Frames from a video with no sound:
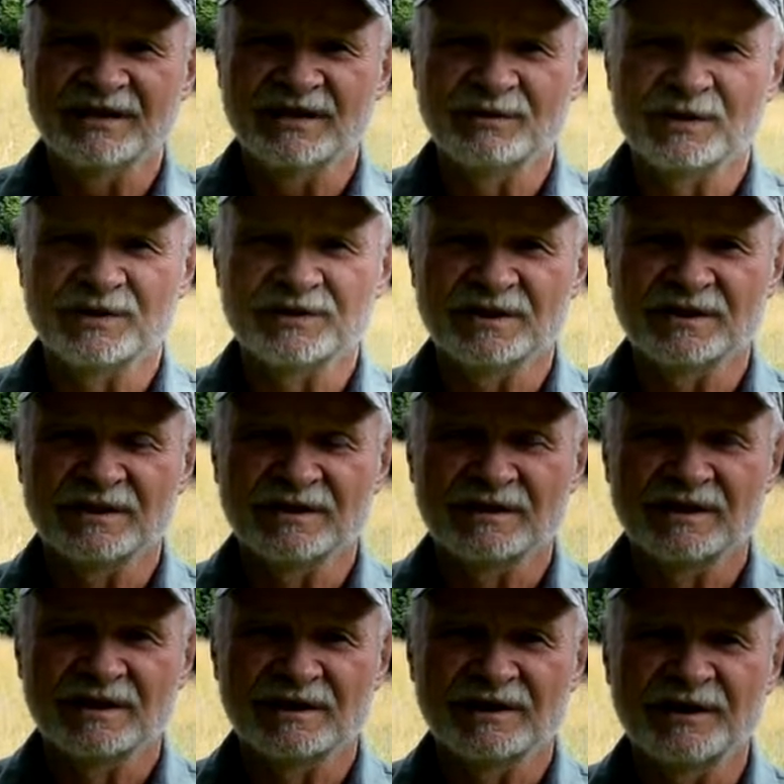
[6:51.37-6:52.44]
There was a
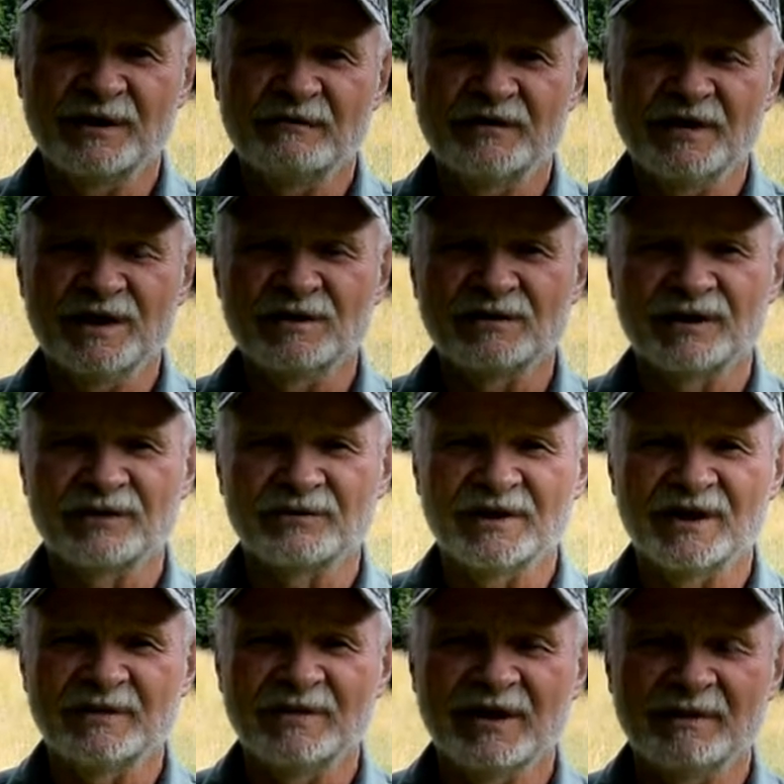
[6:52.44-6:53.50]
cleared field on
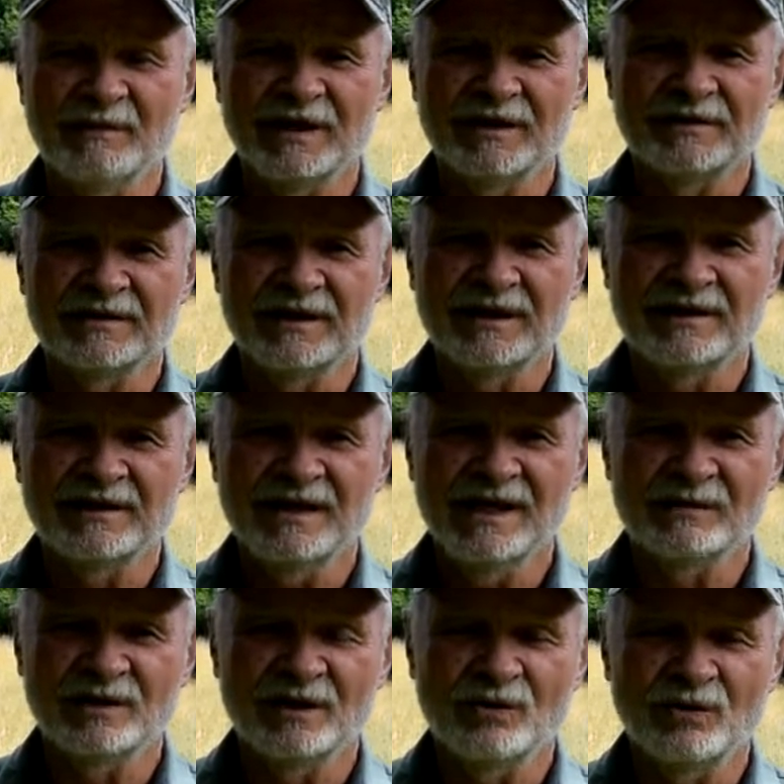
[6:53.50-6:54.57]
top of that mountain at that
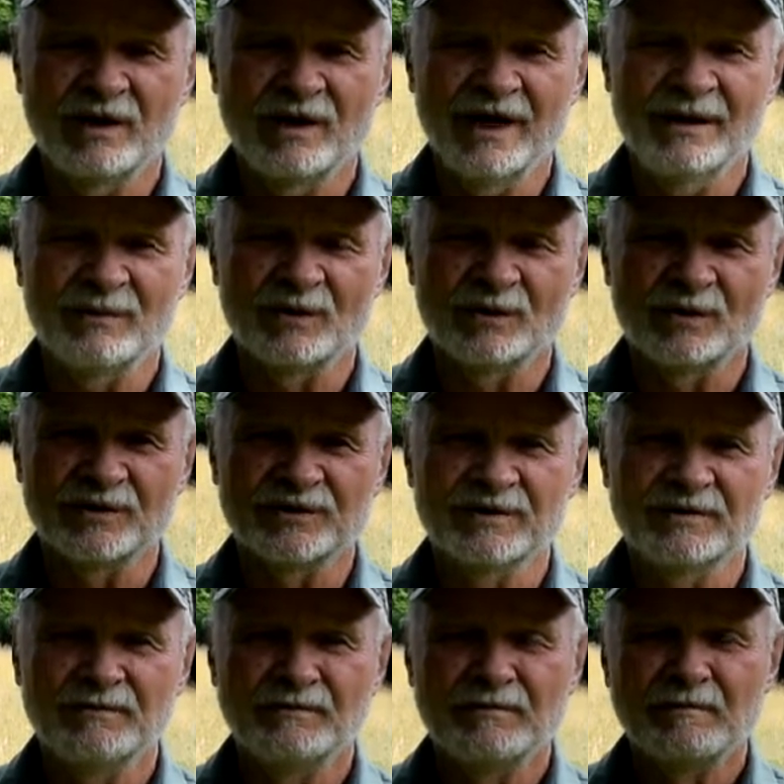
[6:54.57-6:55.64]
time, an old apple orchard.